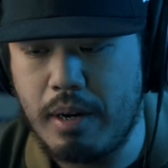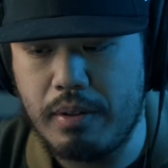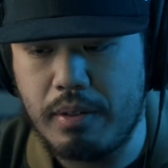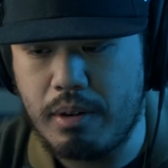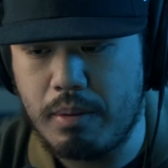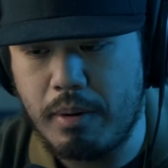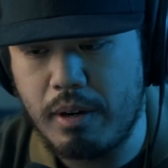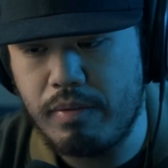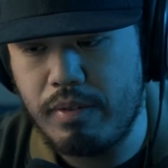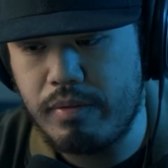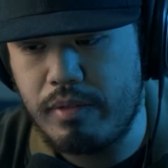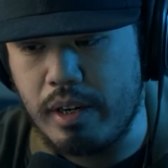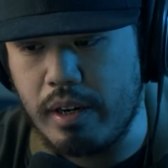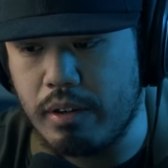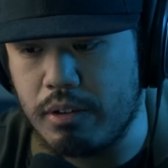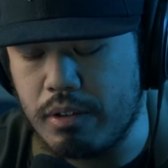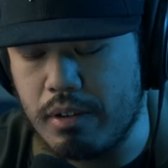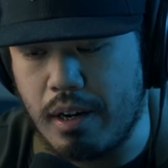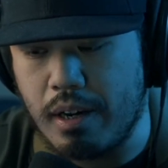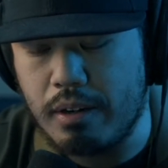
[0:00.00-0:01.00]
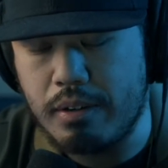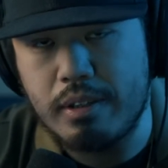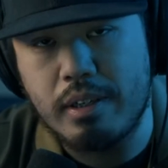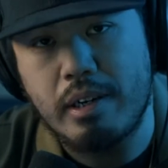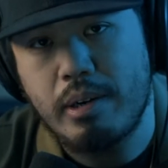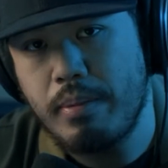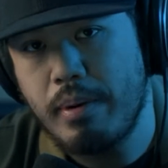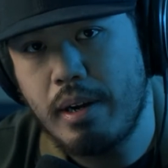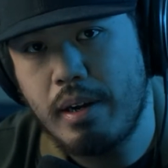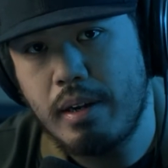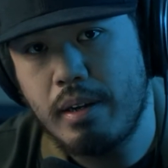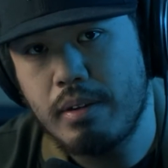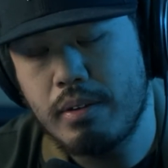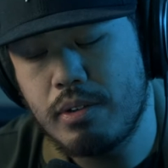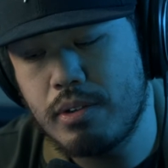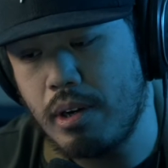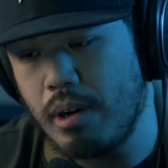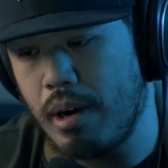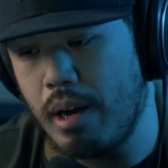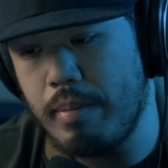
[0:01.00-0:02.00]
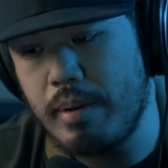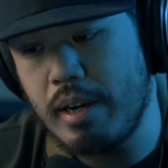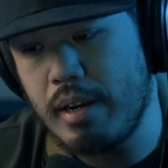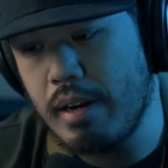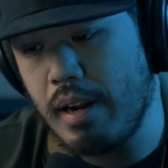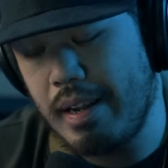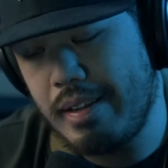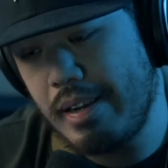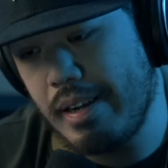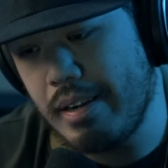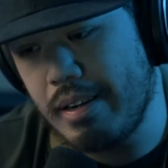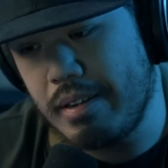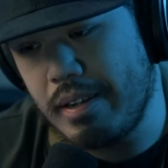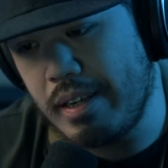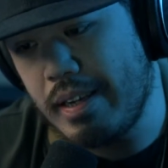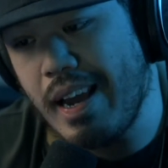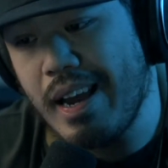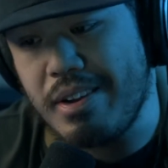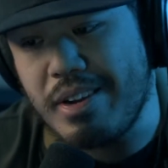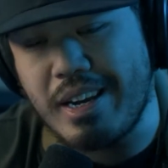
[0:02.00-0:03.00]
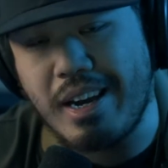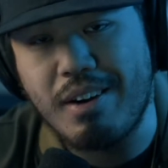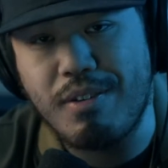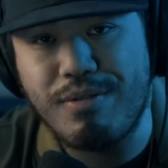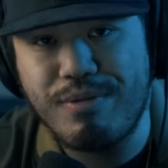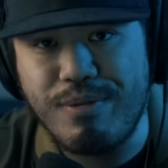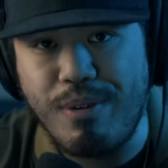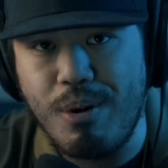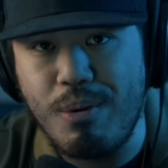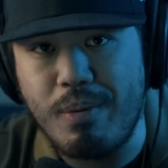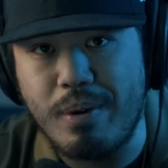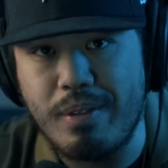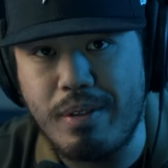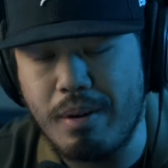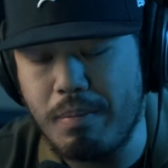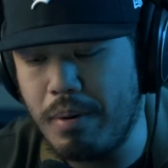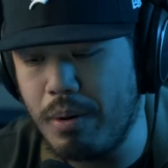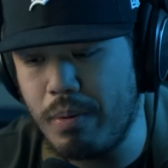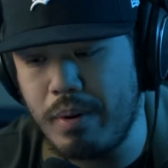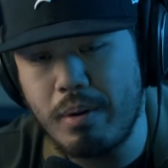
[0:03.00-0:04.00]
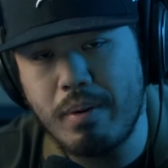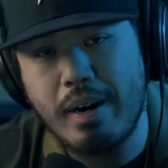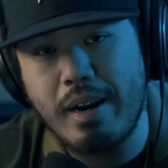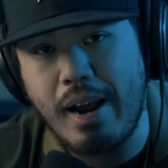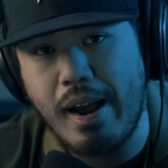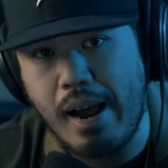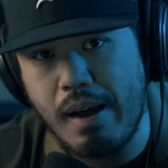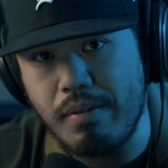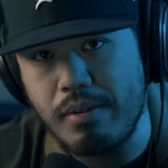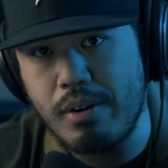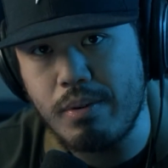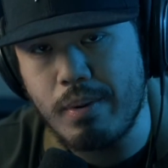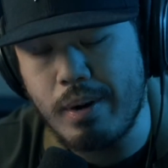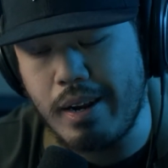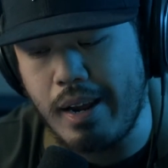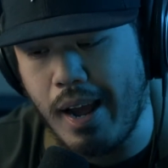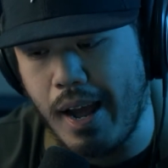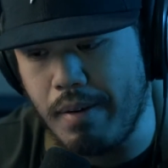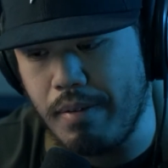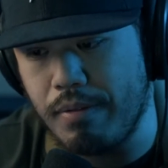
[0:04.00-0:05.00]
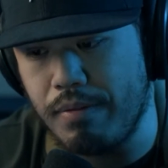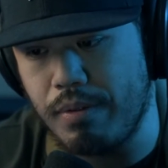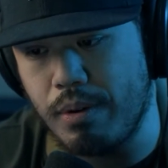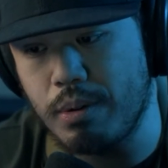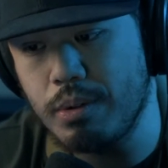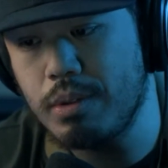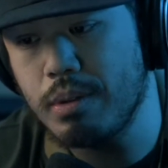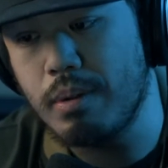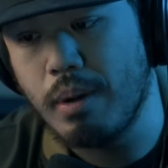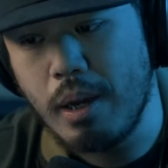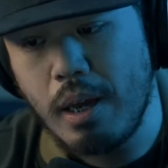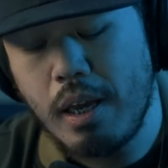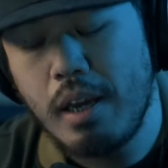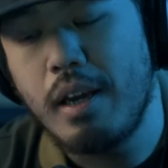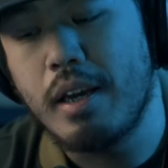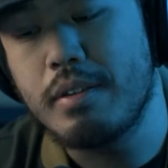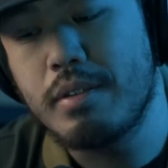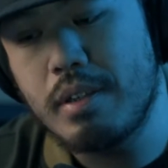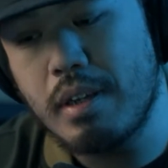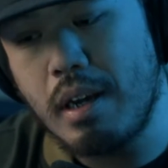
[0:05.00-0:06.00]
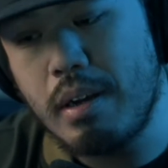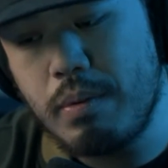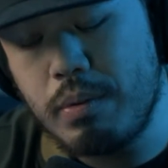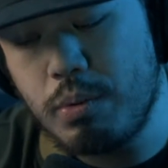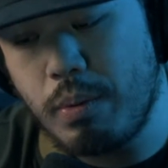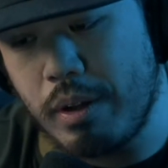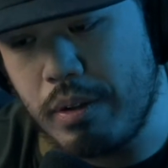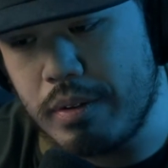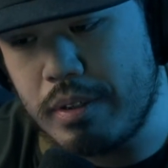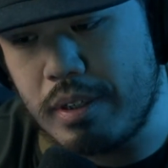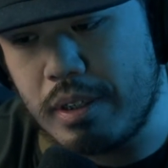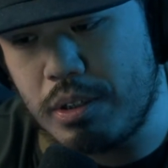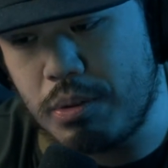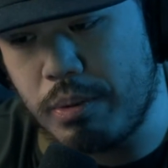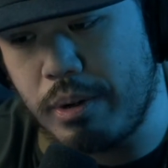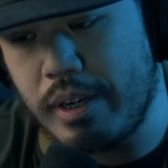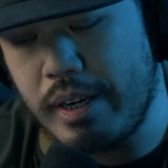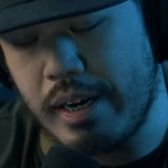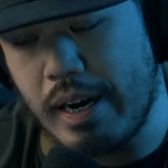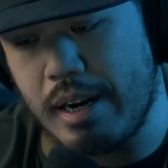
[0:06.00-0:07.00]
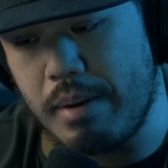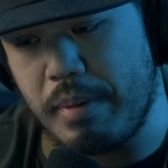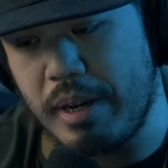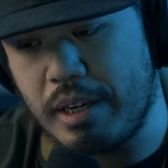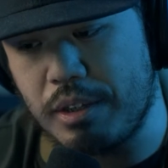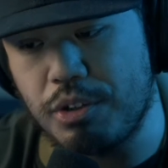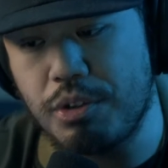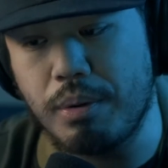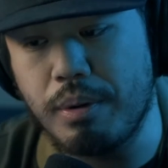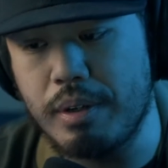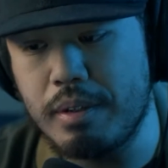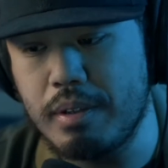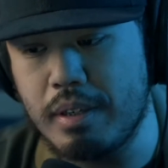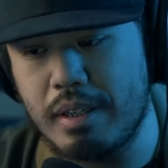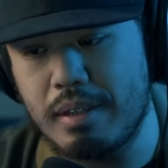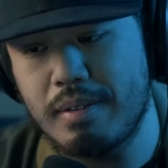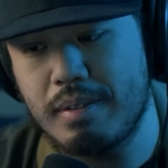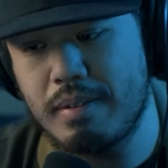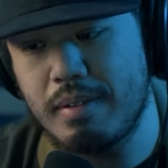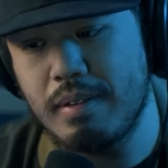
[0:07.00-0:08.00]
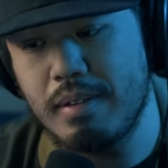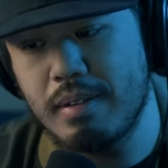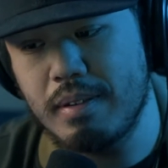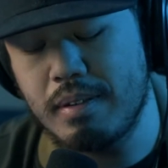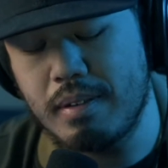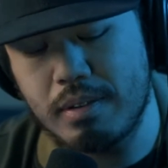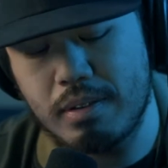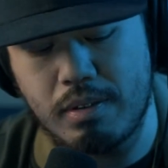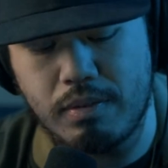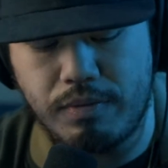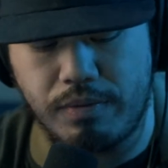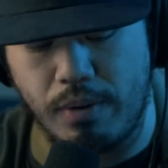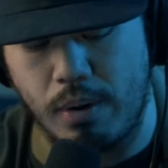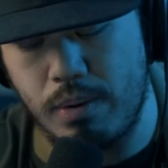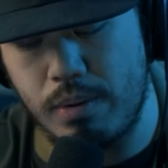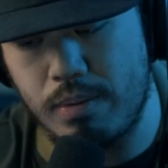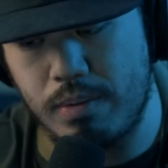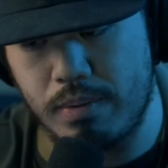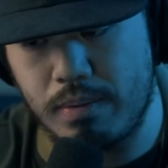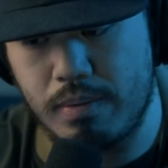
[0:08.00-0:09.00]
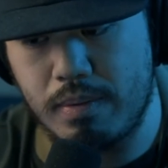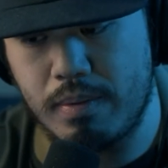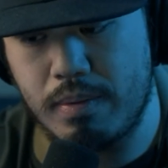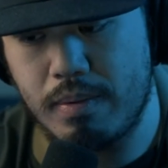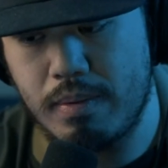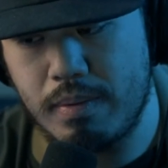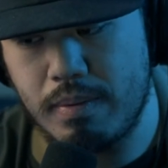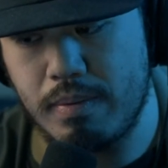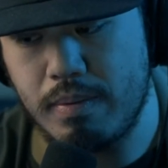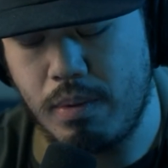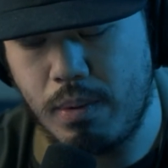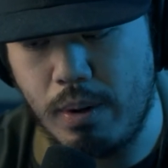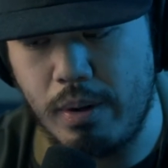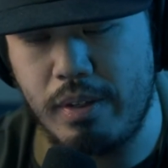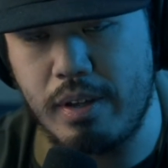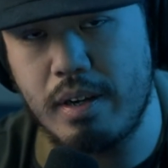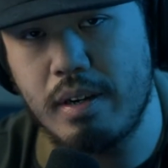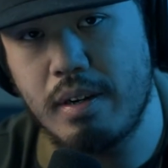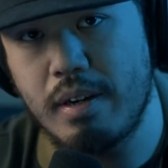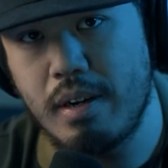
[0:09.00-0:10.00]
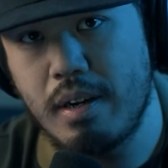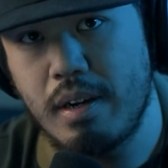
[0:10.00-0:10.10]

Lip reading: out, they're about $1,500 anyway. So I mean, at the end of the day, yeah, you get a phone with it, but you already have a phone. So it was one of those things where you got to make a choice. Like, is the phone worth it,